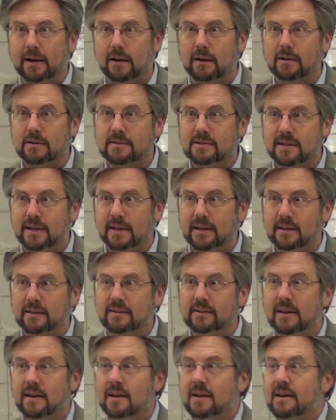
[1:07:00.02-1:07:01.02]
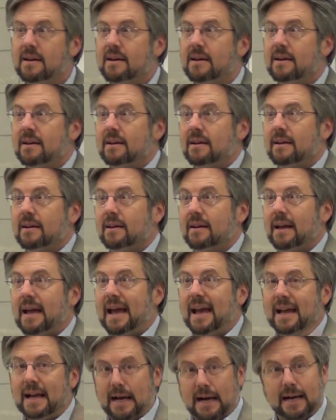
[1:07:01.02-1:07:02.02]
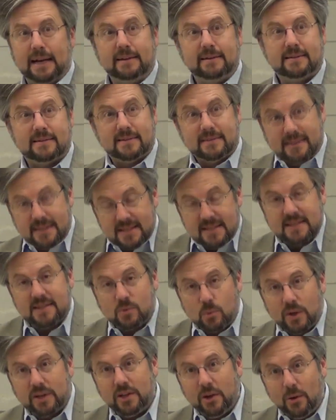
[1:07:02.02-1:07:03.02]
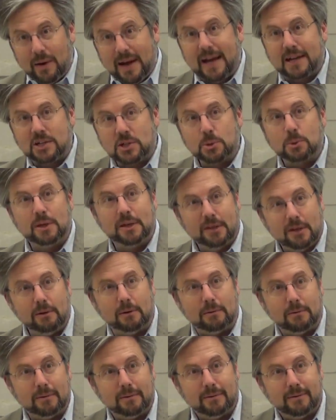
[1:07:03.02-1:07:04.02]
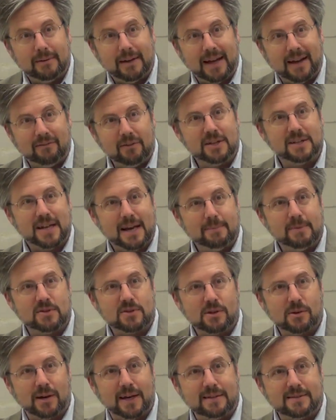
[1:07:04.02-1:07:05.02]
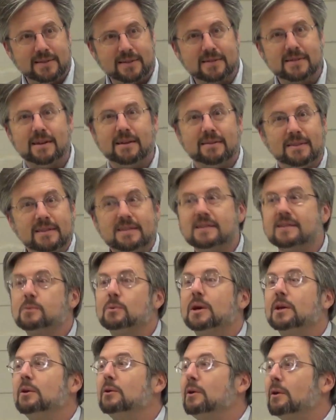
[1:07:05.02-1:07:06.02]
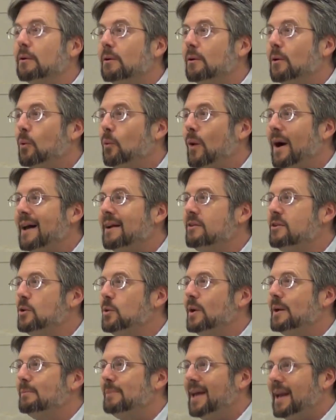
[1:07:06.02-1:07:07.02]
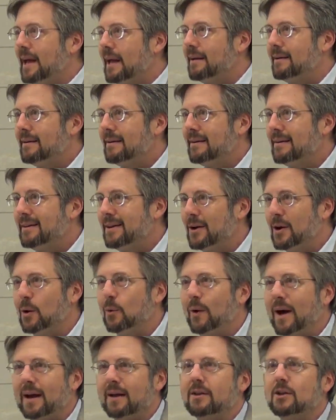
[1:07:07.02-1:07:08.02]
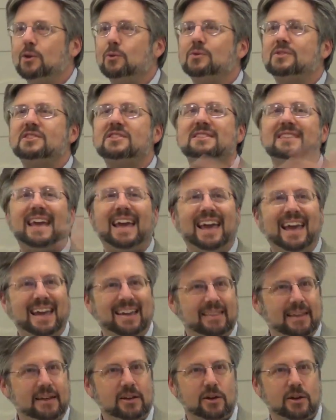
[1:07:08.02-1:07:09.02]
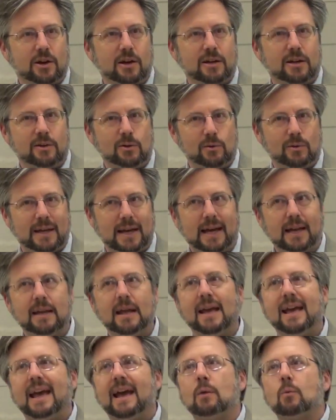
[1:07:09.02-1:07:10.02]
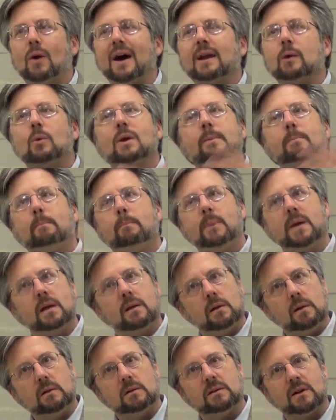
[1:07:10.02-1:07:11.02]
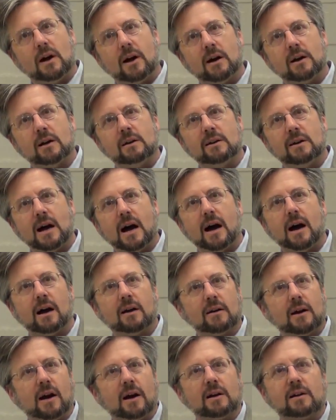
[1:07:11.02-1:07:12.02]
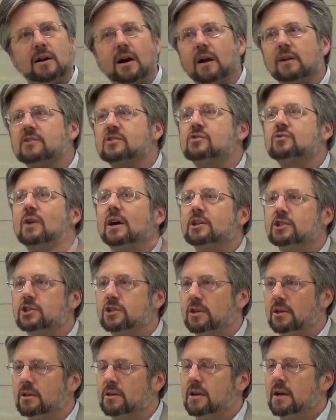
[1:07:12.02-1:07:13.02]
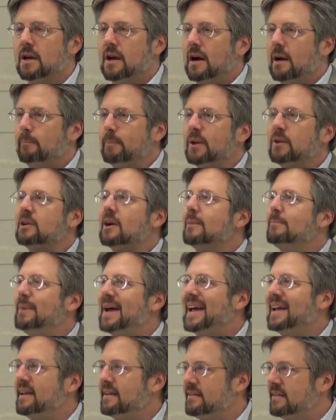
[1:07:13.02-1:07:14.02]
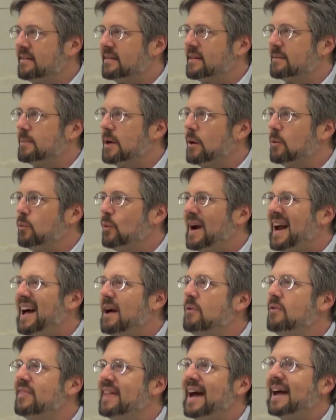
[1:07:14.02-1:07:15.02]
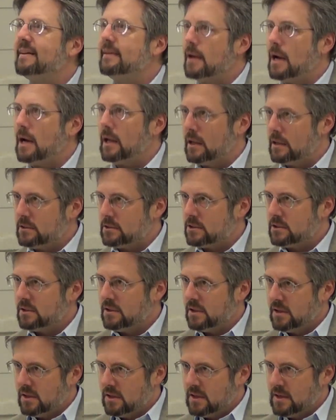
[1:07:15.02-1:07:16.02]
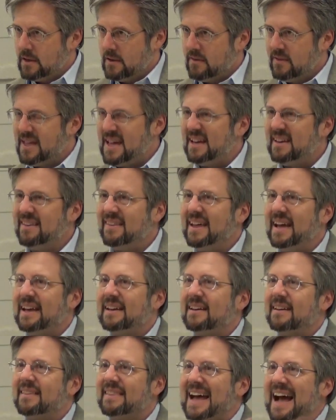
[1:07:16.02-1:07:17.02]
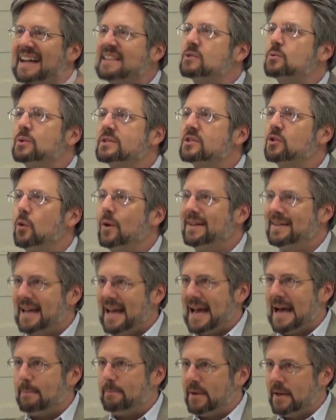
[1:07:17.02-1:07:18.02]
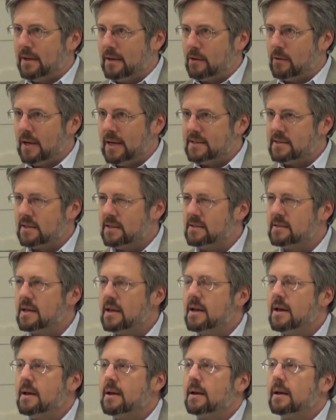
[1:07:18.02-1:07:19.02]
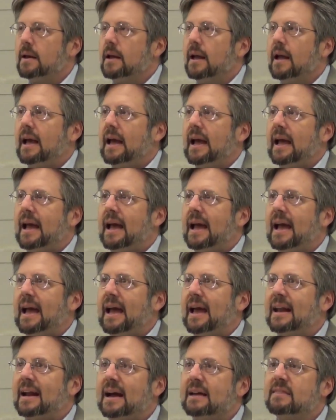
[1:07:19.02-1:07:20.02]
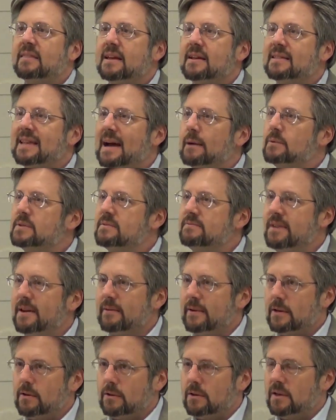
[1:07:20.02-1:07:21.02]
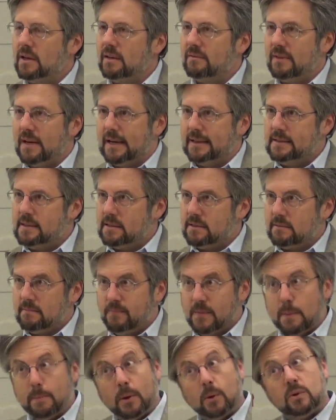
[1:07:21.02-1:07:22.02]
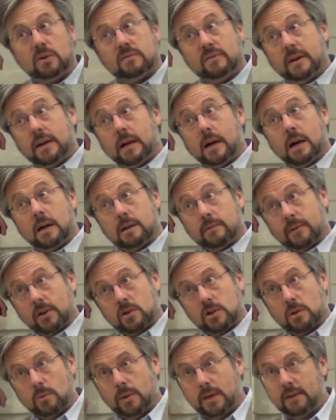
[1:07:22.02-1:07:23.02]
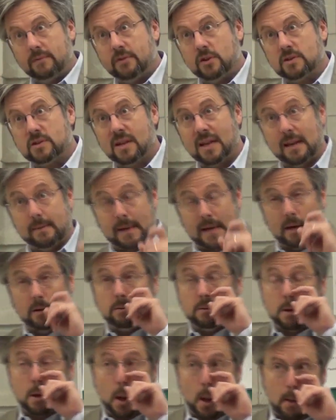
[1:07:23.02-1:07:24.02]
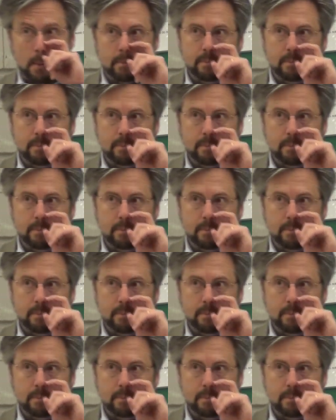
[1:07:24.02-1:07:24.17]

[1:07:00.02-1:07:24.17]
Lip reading: bankers is, hey guys, this is what you actually do. Every time there's a crisis, this is what you do. Why don't you admit it? Why don't you say that you're going to do that? And why don't we build our structure, build our banking system around that knowledge that's what's going to happen in a crisis? And I think that was very good advice. The book was very controversial when it first came out.